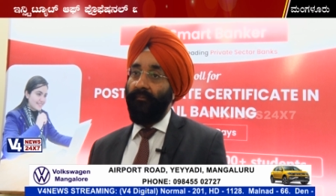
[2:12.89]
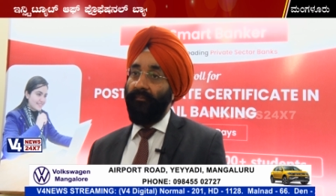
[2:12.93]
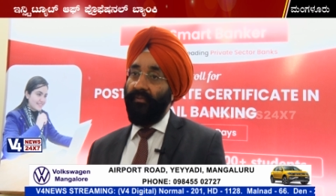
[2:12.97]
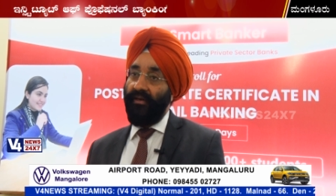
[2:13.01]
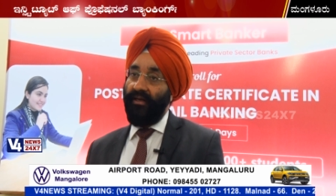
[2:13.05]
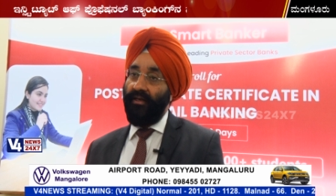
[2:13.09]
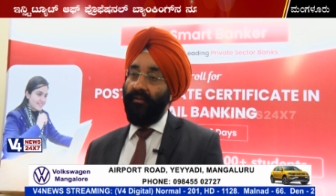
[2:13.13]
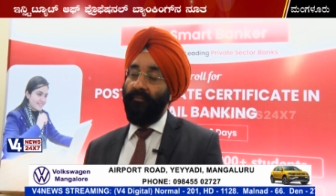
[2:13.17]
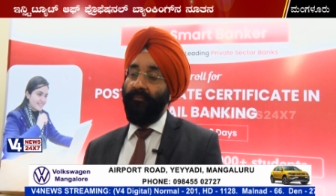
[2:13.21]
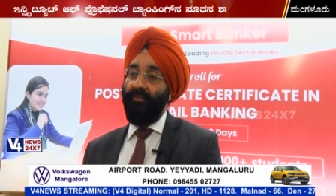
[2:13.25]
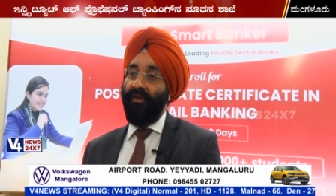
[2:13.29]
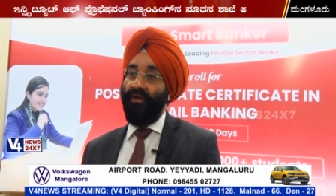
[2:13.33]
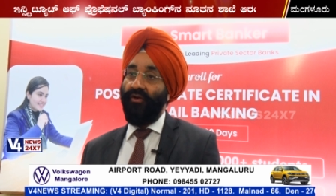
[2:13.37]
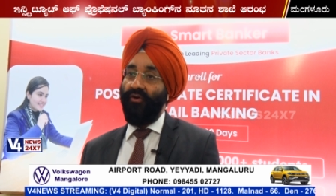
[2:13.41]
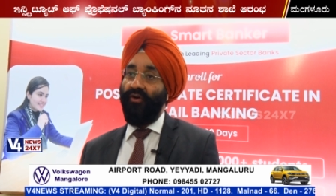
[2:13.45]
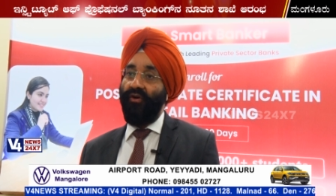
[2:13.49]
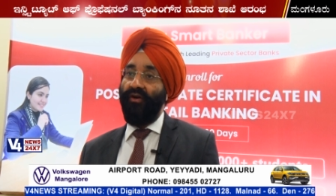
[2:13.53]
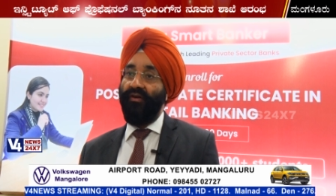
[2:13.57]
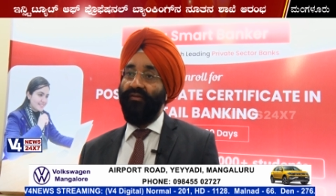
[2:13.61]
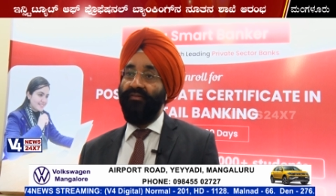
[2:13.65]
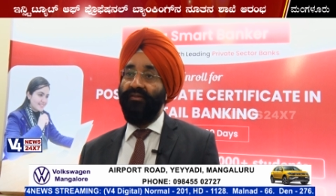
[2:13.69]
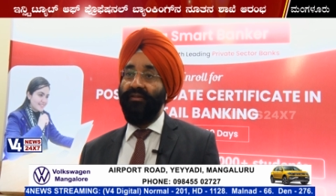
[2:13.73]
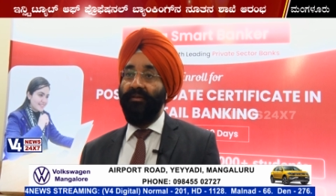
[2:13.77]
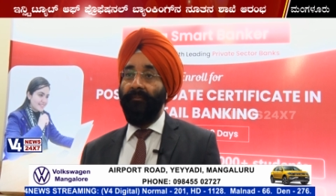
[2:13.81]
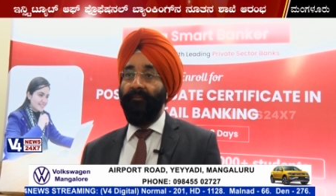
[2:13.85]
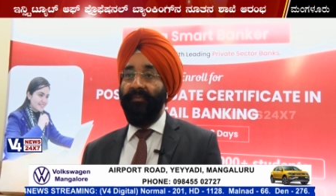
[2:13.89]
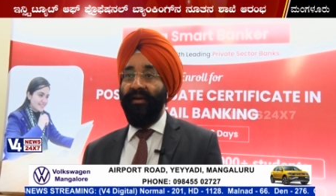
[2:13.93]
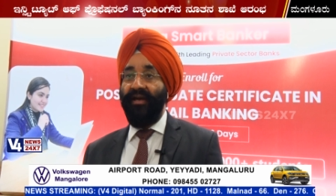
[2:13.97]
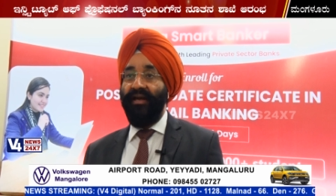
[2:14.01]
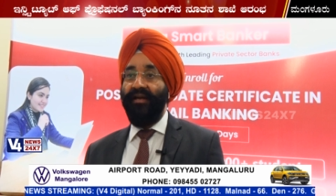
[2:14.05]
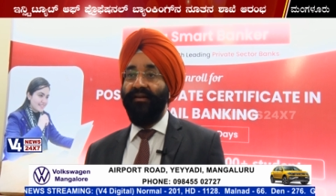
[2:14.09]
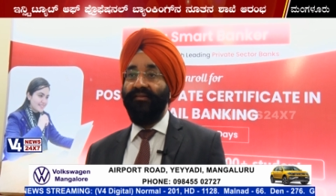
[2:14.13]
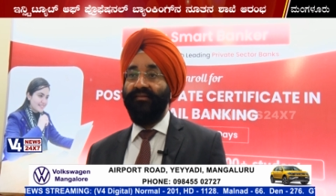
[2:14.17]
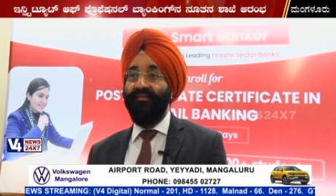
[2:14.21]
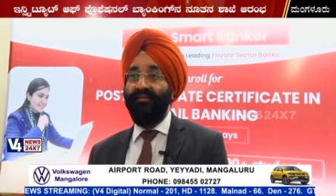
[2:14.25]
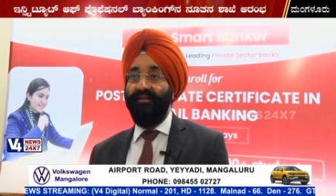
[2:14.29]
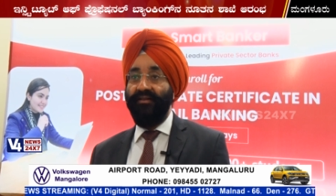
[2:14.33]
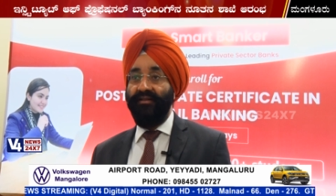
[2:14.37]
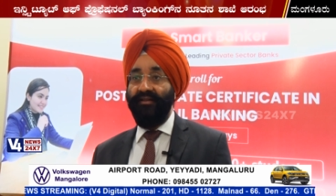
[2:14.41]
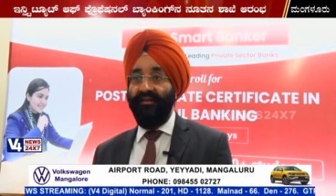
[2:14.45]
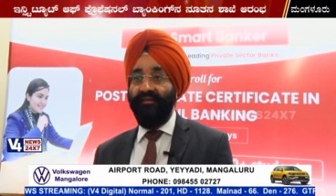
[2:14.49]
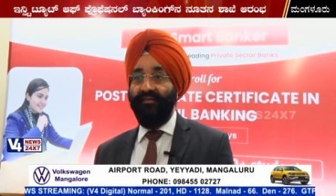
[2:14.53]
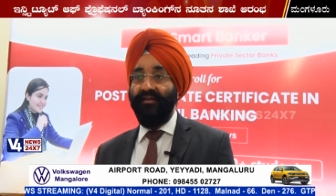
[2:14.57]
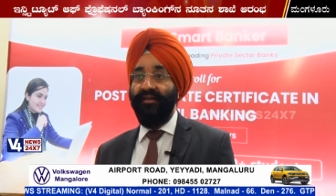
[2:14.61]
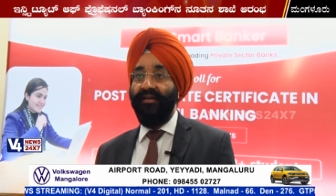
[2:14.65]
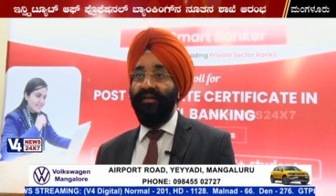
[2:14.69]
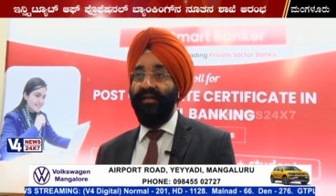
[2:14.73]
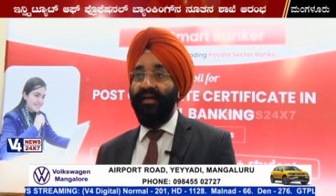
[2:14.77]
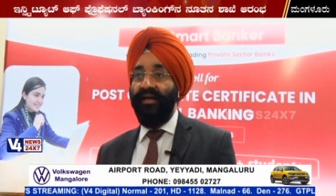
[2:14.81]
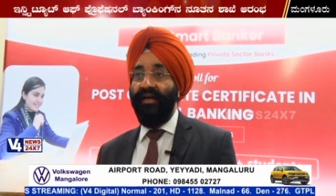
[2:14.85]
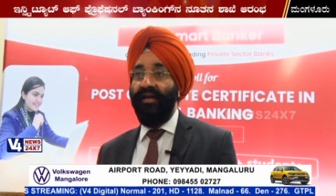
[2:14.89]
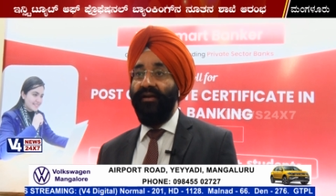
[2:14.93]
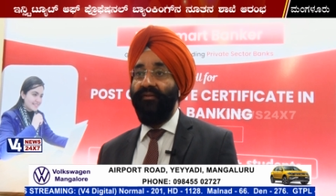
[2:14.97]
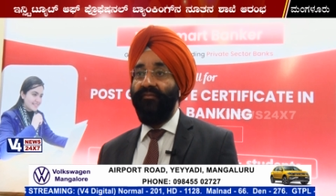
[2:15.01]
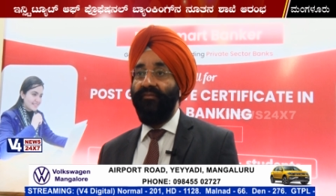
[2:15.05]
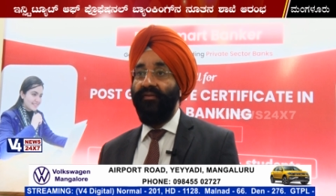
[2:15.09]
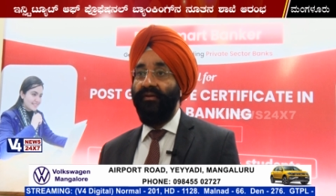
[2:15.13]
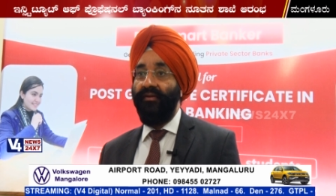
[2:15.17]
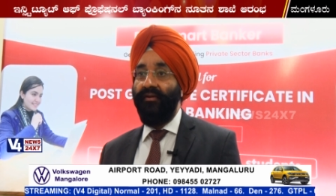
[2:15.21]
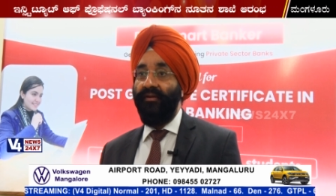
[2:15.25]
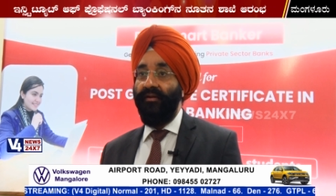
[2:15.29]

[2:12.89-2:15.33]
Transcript: But because the banks doesn't have